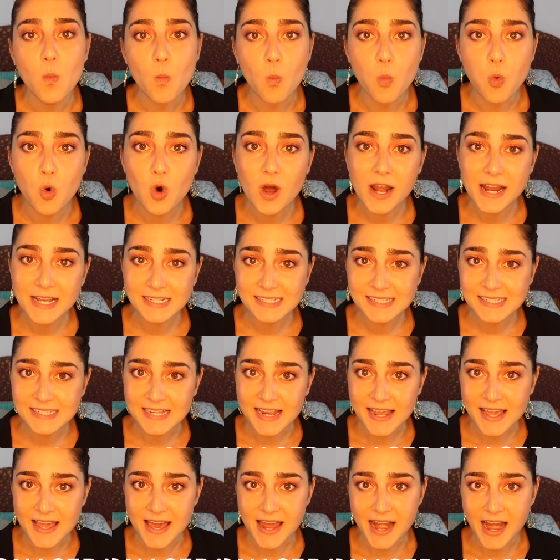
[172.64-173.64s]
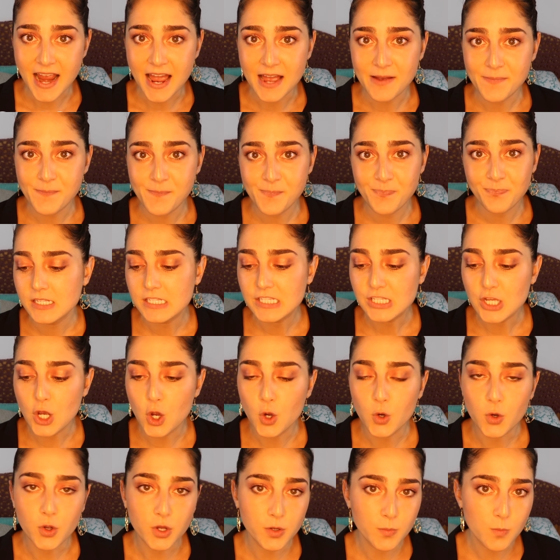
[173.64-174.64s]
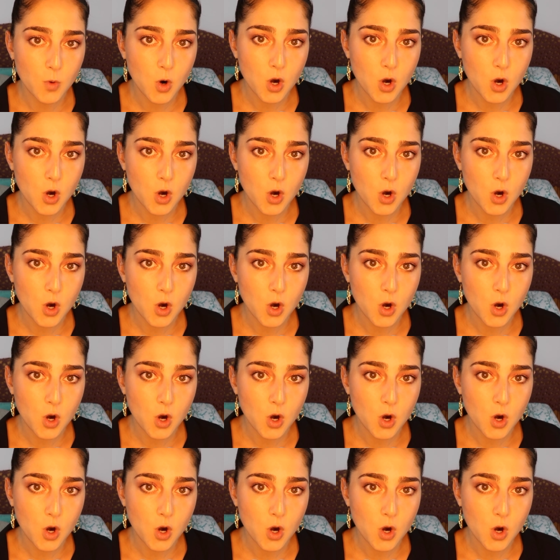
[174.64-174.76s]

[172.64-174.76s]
buonasera. So good